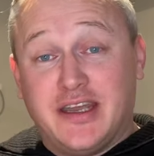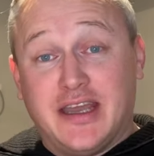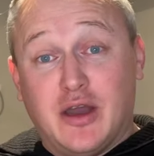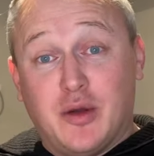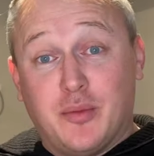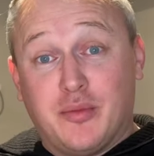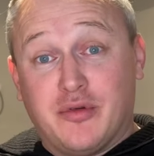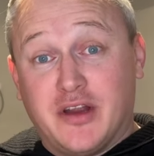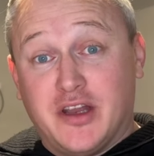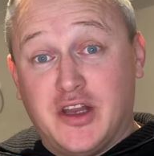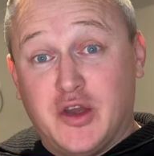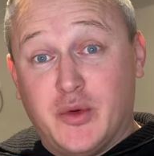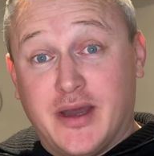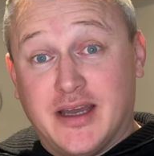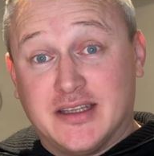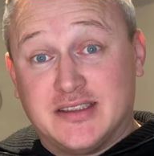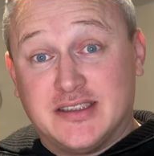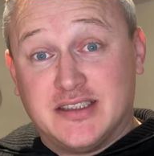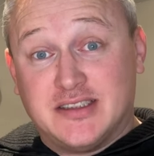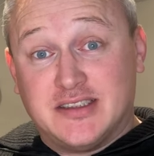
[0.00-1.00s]
out a brand new
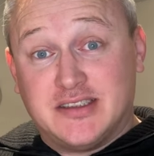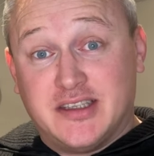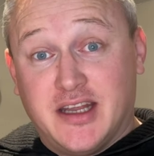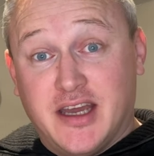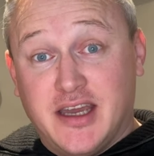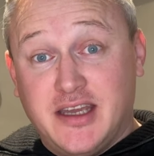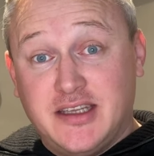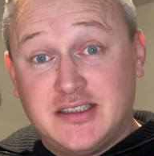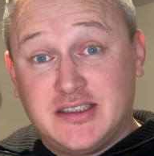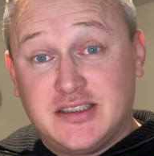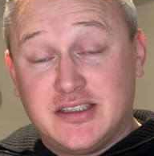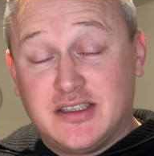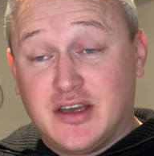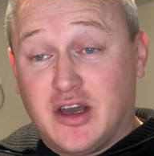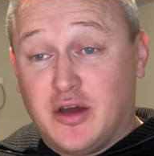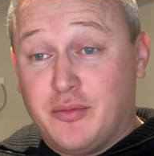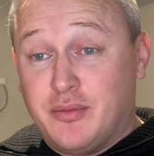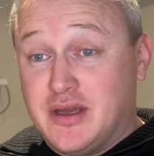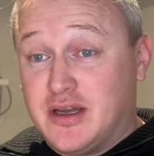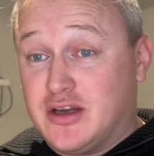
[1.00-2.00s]
artist tonight
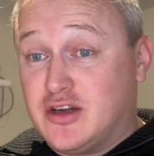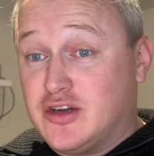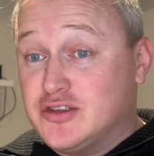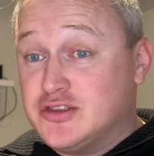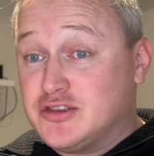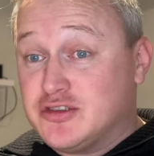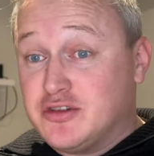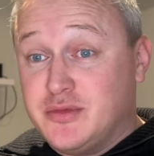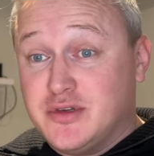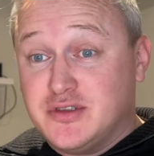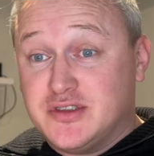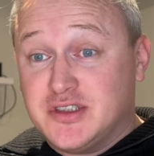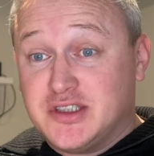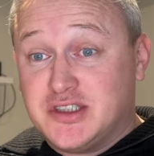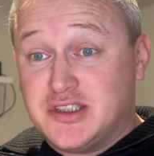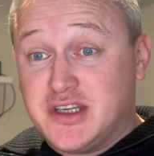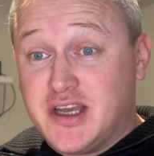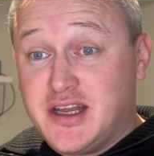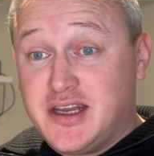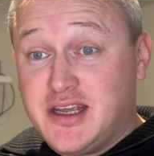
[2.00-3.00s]
on my country music
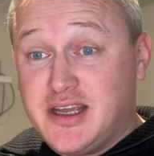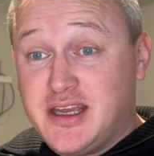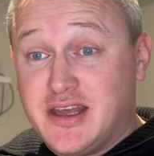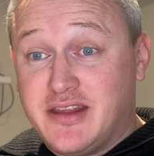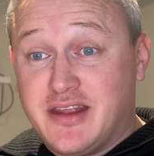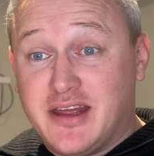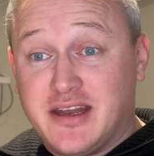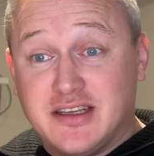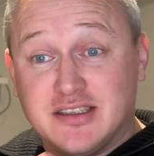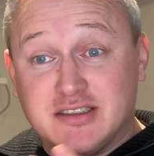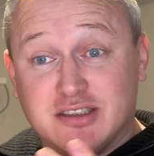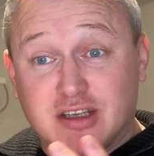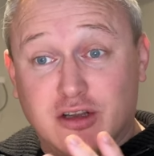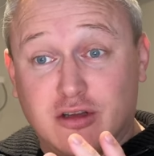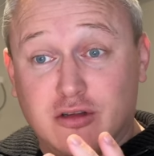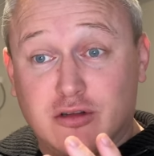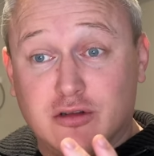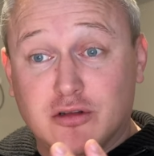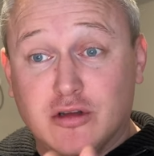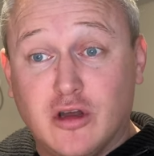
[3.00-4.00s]
journey, and that is
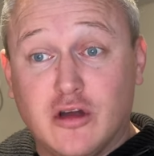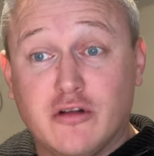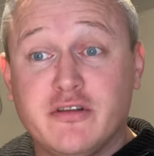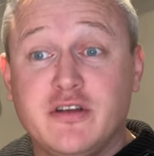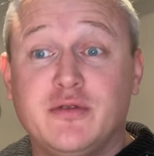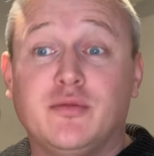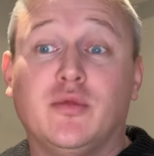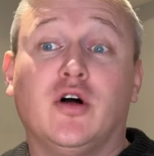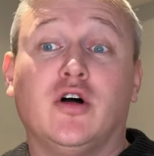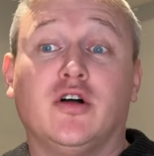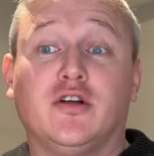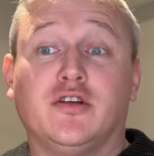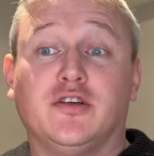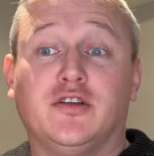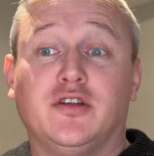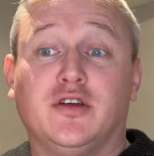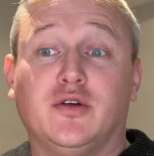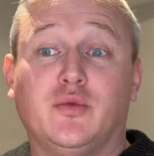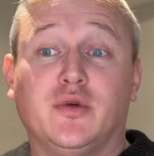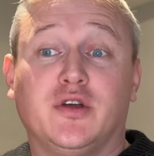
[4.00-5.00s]
Lorrie
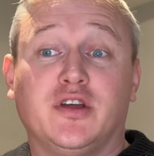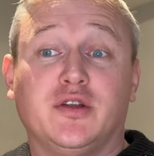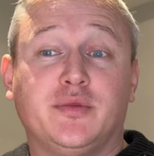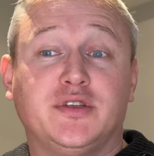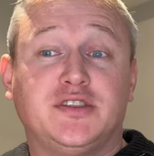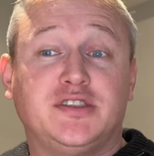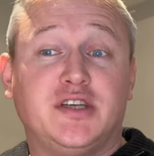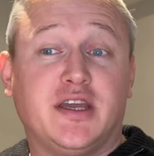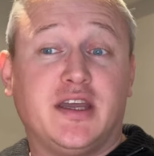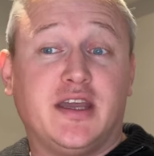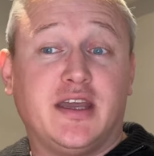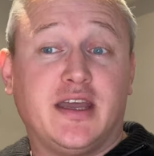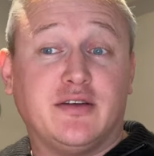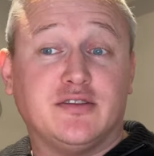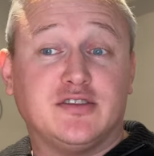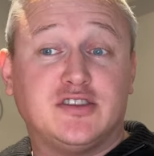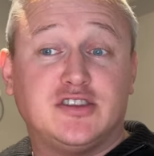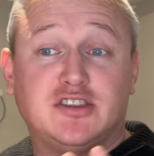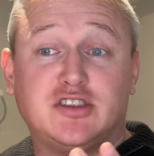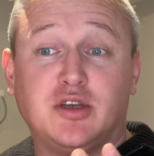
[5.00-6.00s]
Morgan, and we're going to be checking
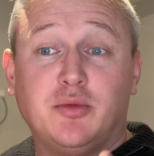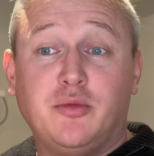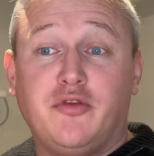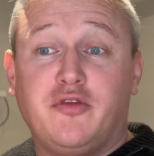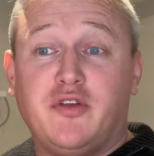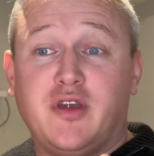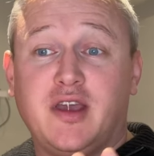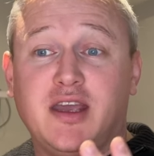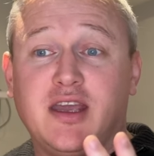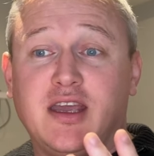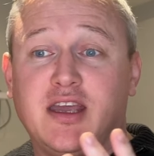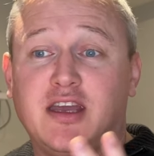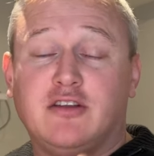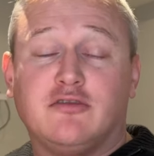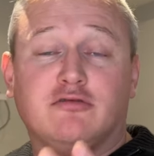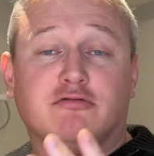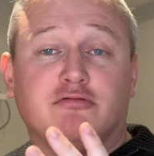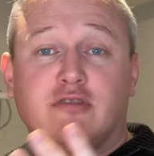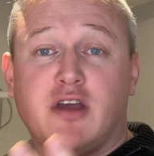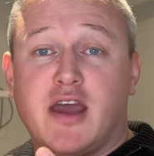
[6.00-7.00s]
out Something
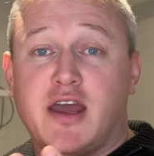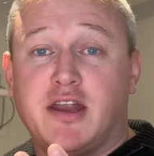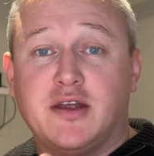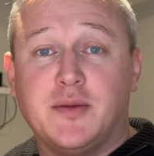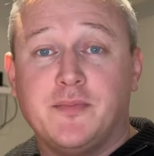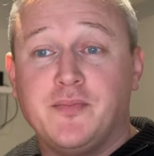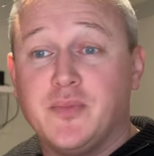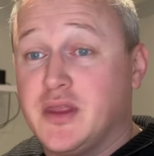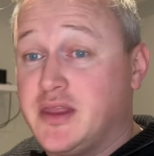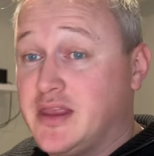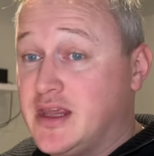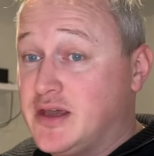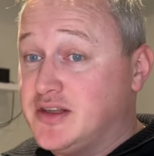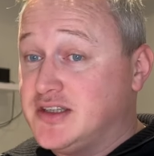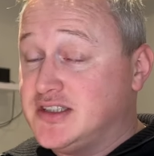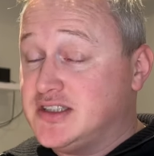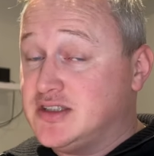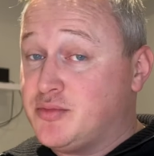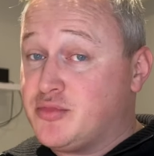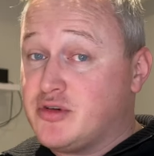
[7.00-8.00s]
in Red. Now
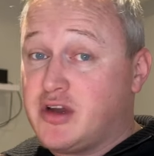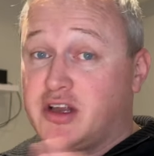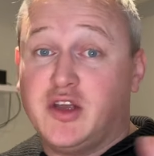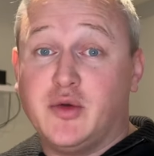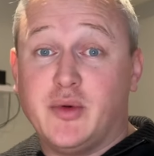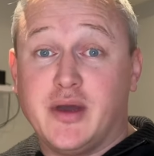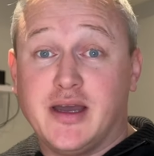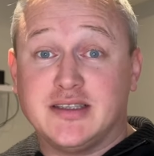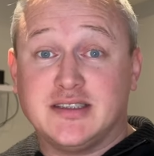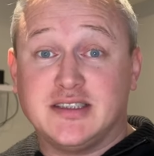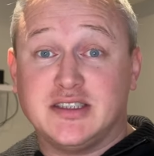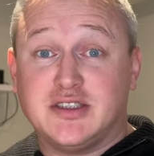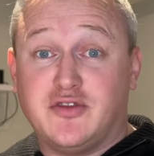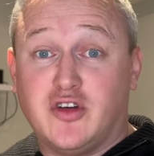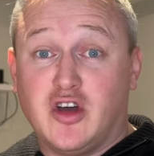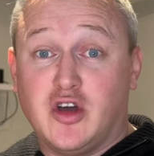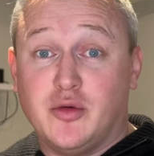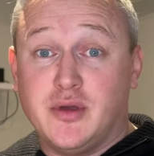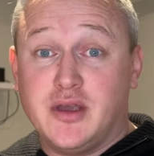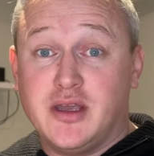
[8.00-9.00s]
this is a brand new artist
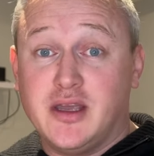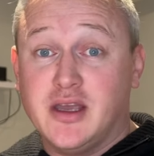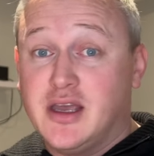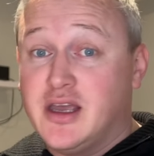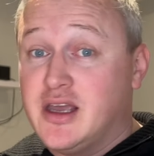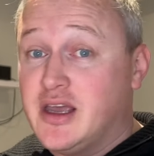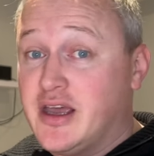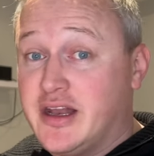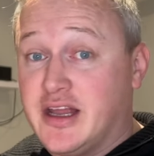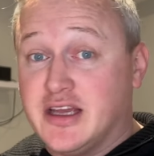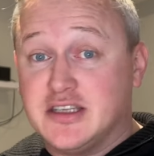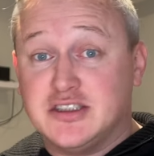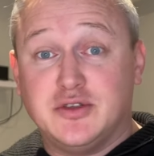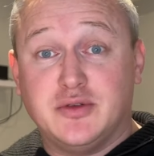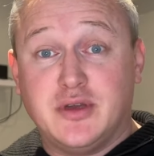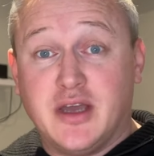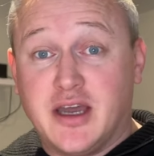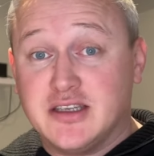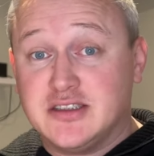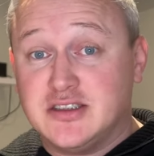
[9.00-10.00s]
for me, and as you
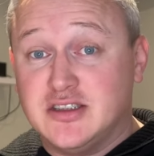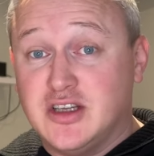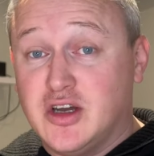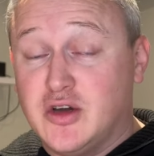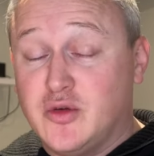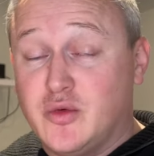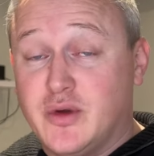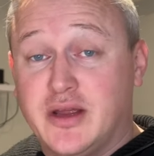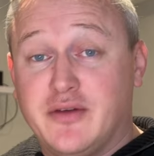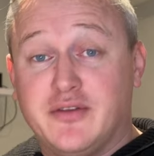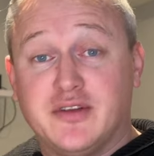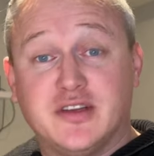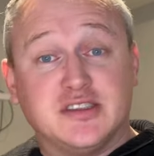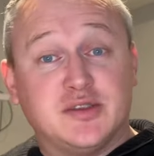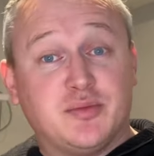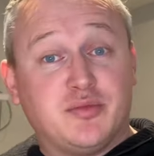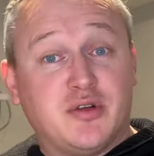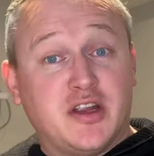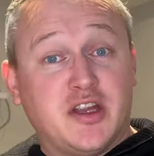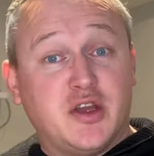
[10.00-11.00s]
guys know, whenever there's a
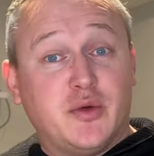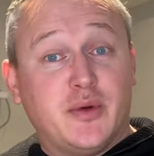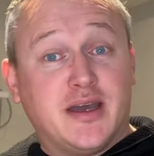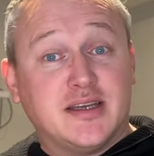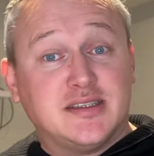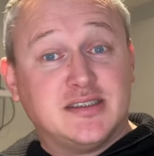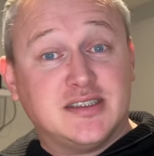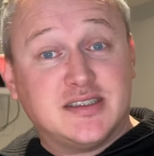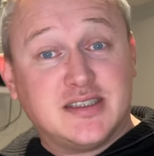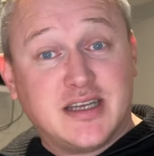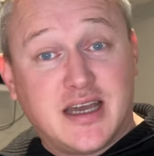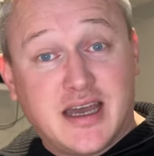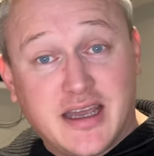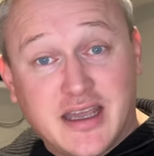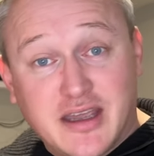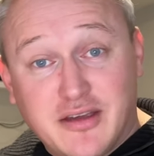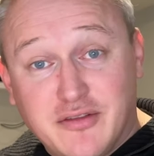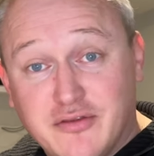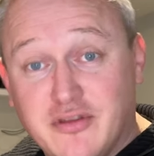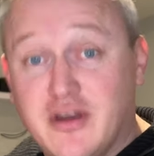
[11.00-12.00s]
brand new artist I
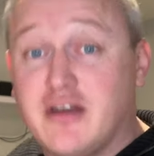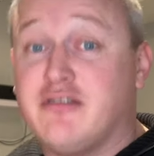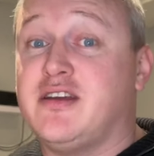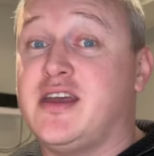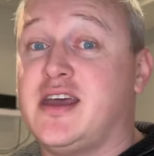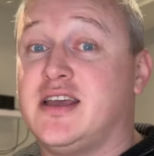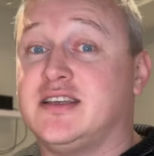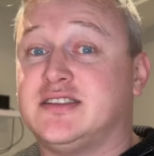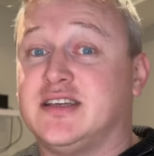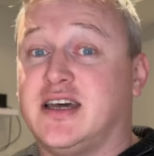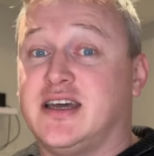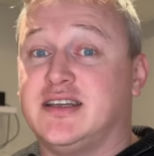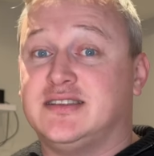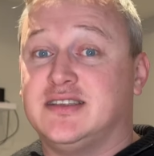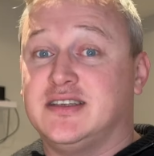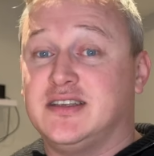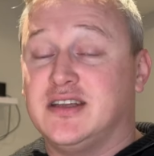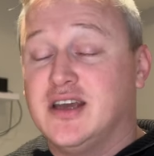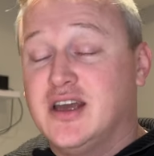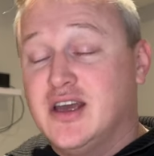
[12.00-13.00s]
get very
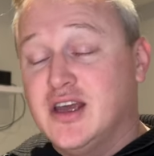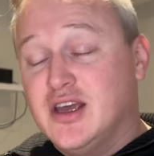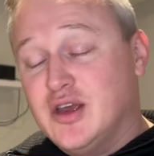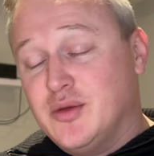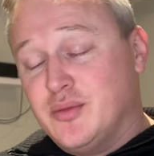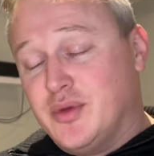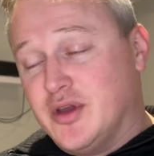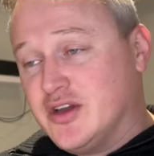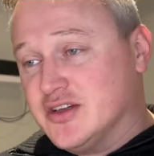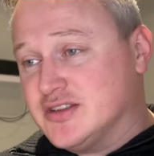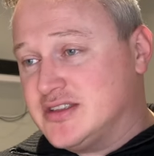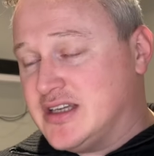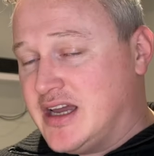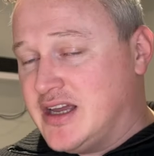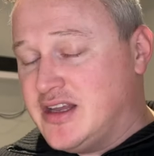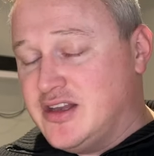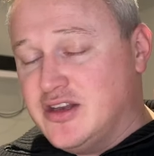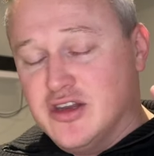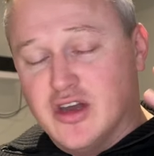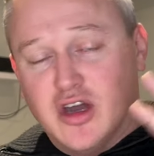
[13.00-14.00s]
excited because I
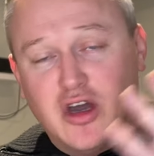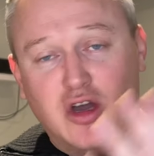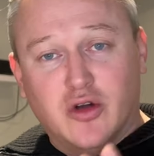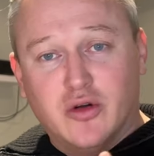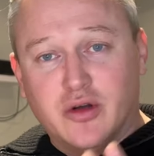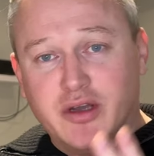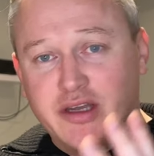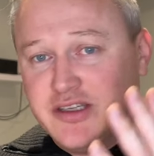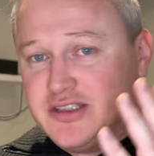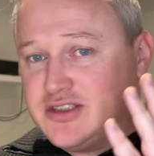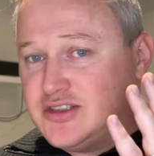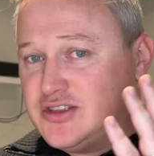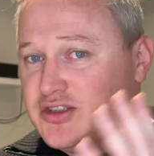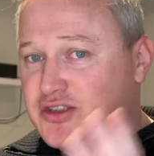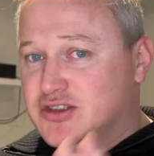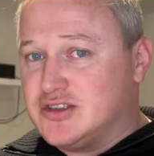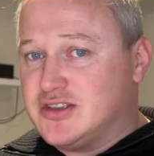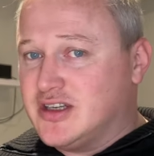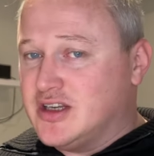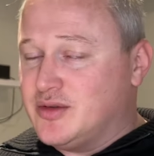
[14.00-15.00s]
know it's
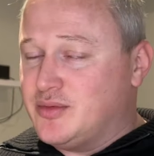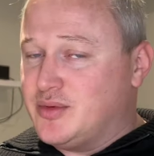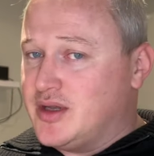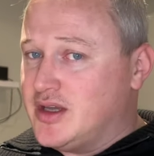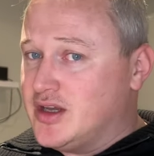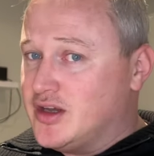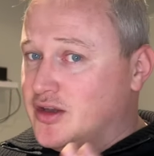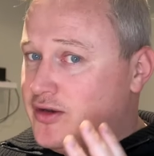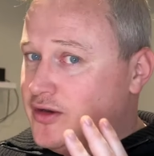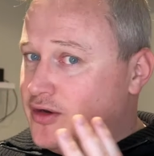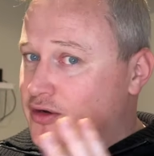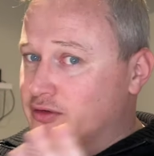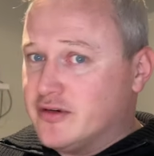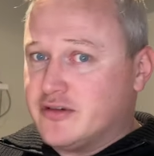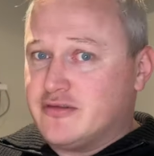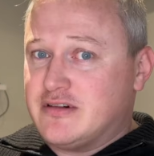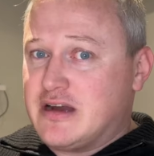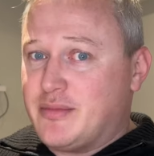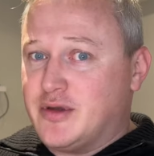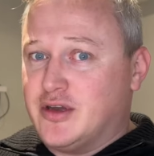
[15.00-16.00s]
just going to be another
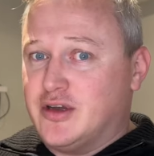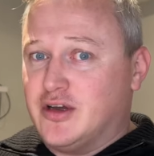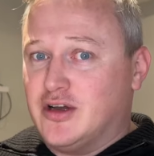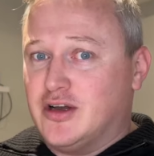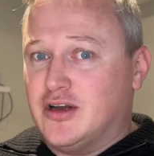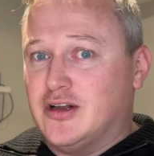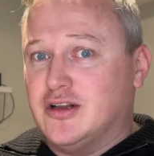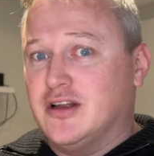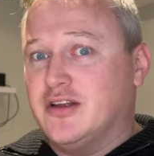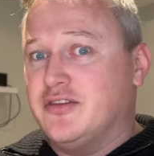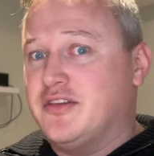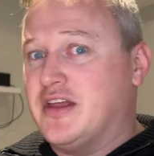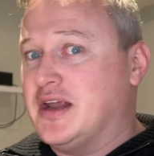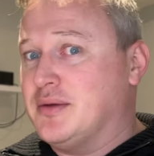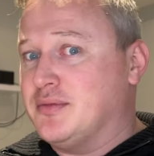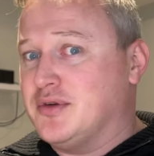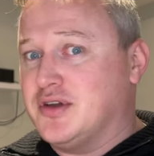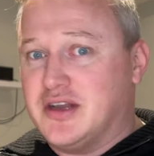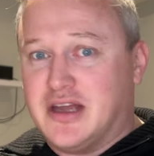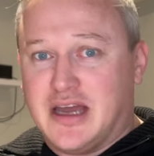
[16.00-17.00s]
rabbit hole that
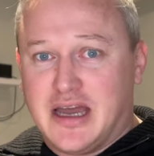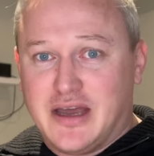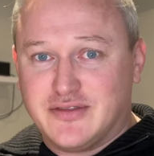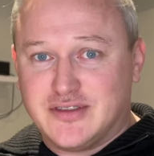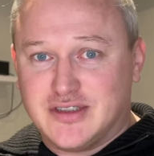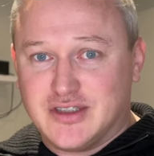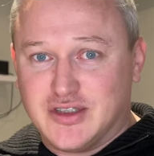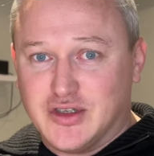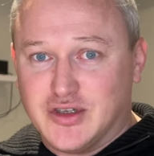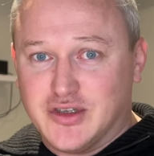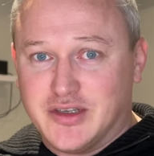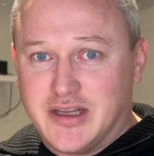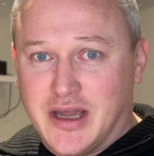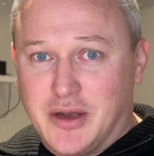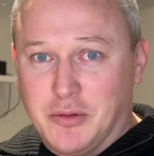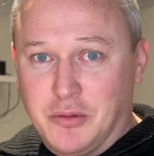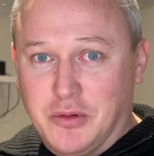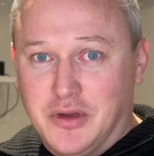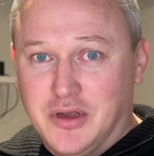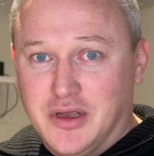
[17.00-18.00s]
I'm going to have to go down.